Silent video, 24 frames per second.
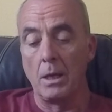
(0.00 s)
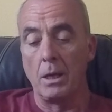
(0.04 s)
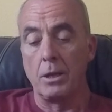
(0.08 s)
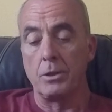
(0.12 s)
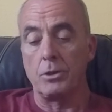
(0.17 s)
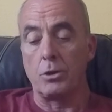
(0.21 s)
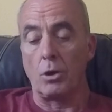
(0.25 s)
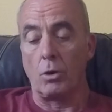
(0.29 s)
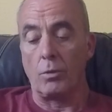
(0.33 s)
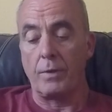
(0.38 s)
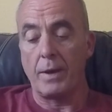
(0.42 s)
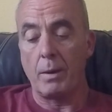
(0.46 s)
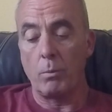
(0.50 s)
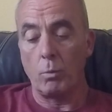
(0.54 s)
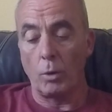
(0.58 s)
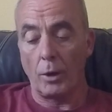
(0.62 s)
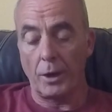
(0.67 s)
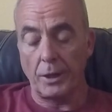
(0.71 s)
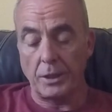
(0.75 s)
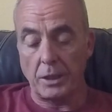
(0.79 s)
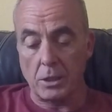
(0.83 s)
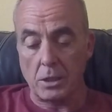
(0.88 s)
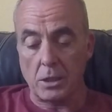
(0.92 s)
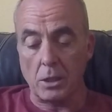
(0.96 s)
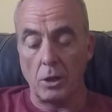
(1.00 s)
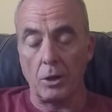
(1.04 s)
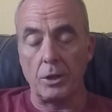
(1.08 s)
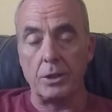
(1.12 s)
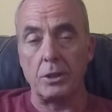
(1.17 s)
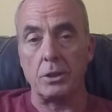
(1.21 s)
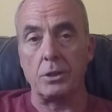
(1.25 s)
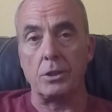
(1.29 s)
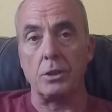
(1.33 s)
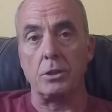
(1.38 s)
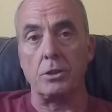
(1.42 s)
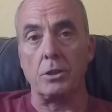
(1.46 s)
So then what I
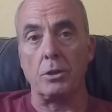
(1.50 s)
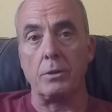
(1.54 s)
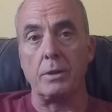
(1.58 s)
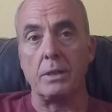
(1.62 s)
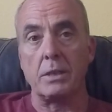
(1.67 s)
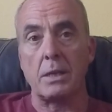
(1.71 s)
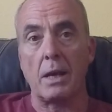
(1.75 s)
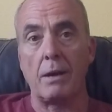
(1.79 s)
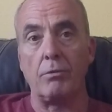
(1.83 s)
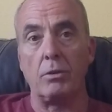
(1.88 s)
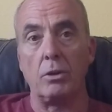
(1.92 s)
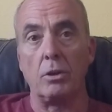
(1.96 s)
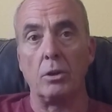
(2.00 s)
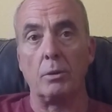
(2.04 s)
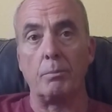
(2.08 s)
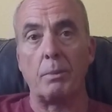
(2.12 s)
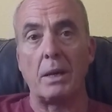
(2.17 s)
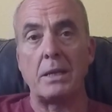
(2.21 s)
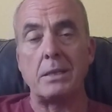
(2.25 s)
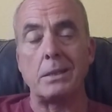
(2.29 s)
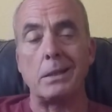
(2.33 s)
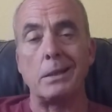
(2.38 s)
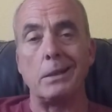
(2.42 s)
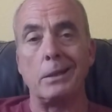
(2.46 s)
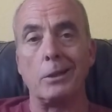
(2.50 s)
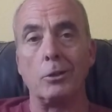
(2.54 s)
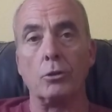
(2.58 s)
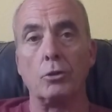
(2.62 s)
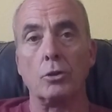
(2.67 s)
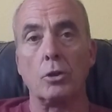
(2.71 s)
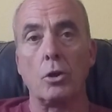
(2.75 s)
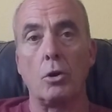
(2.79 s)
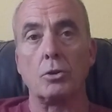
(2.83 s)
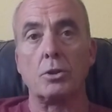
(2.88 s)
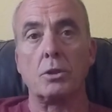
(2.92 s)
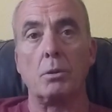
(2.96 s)
decided to do is have a look basically on
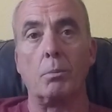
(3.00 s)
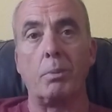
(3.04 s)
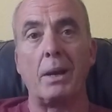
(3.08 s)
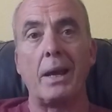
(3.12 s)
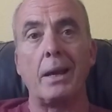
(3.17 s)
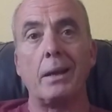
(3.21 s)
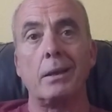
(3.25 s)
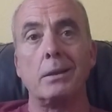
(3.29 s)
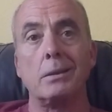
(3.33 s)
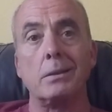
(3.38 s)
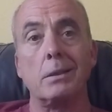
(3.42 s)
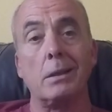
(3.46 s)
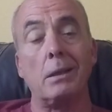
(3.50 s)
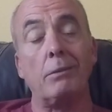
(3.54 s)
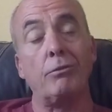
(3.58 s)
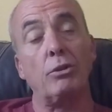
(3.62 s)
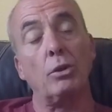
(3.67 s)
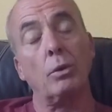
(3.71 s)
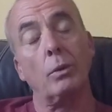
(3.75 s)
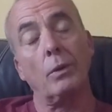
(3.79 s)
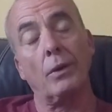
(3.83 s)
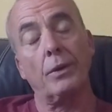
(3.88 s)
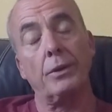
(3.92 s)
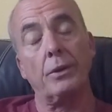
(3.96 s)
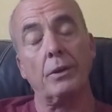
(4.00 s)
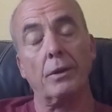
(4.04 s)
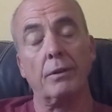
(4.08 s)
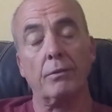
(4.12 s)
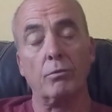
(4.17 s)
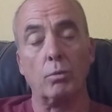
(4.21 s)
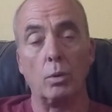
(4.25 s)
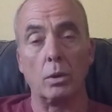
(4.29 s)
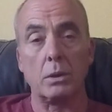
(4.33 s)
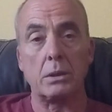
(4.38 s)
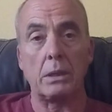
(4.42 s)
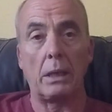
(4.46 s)
Costa Blanca to give you an idea of
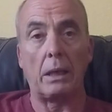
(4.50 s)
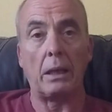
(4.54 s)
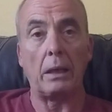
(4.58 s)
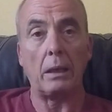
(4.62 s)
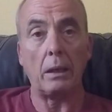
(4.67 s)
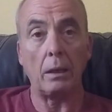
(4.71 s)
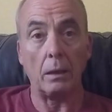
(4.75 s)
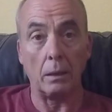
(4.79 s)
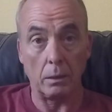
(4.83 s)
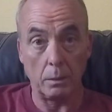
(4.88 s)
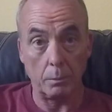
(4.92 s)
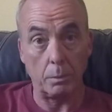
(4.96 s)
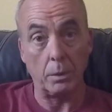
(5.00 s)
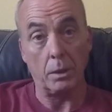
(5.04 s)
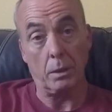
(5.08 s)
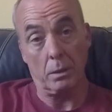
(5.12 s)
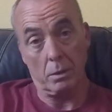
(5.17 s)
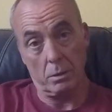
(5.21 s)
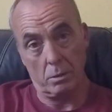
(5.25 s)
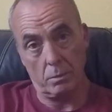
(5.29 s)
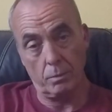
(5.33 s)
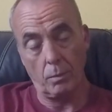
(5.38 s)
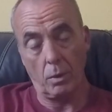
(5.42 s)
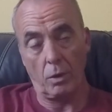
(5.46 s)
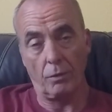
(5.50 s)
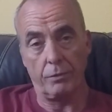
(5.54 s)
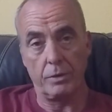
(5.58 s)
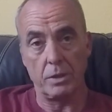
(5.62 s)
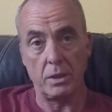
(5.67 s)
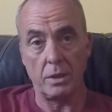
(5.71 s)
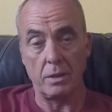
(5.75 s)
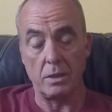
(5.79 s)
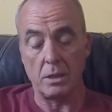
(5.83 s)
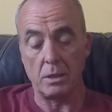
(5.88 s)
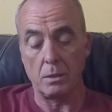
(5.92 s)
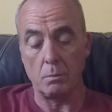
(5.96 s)
what's here, because
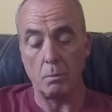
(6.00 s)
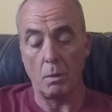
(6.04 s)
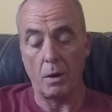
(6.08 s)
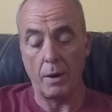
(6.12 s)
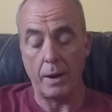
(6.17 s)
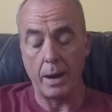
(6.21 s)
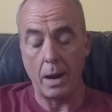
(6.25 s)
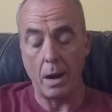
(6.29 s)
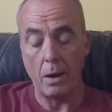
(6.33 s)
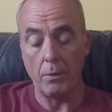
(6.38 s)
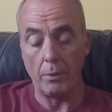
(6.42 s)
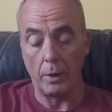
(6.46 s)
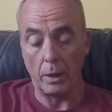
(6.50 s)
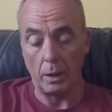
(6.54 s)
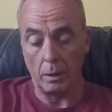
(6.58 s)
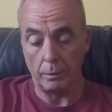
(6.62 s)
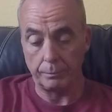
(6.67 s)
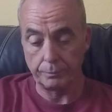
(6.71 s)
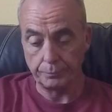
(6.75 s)
obviously this is my area.